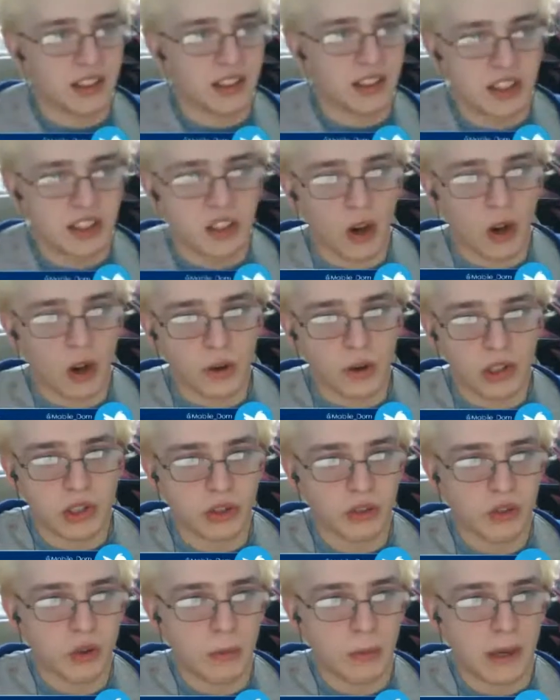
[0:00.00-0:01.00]
is going
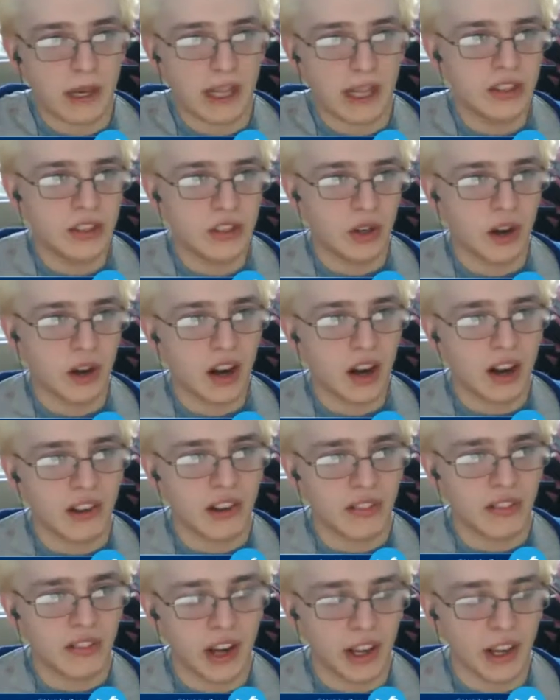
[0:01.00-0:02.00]
to replace your
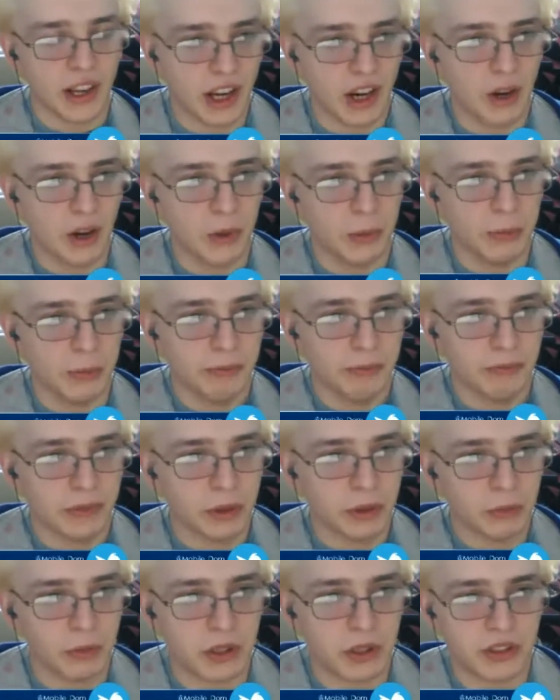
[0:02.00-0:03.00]
hi-fi at home,
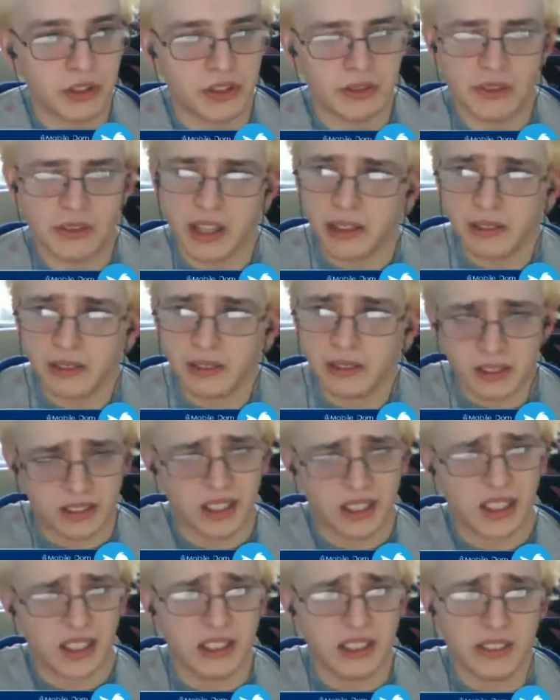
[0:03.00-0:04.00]
which they
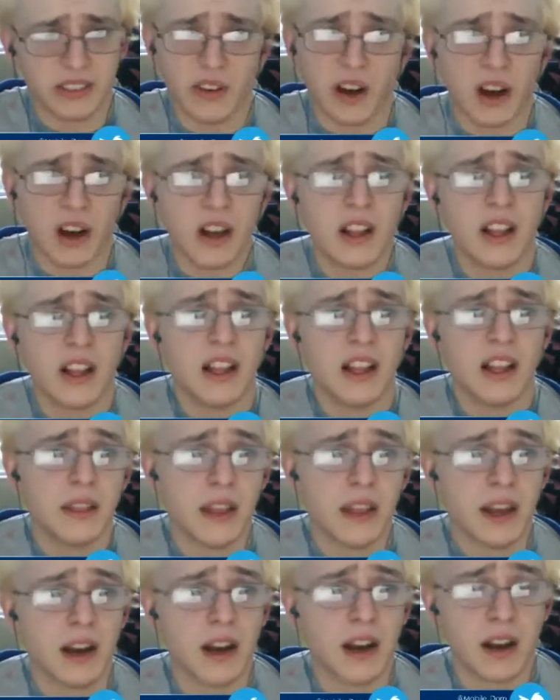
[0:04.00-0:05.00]
kind of are.
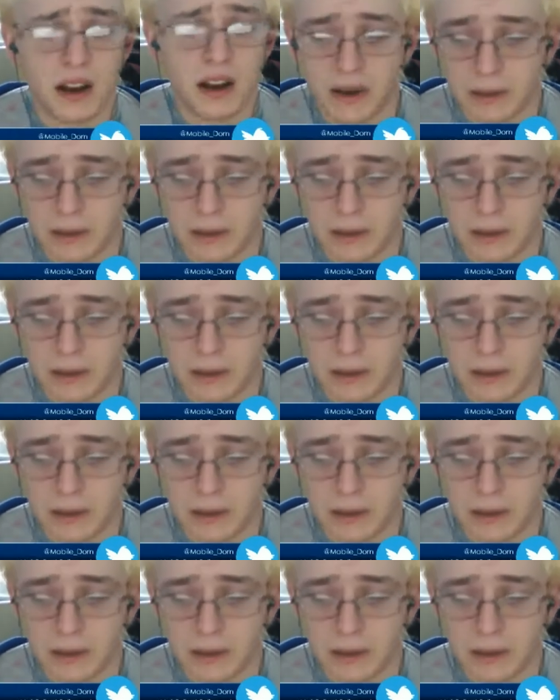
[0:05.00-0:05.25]
They are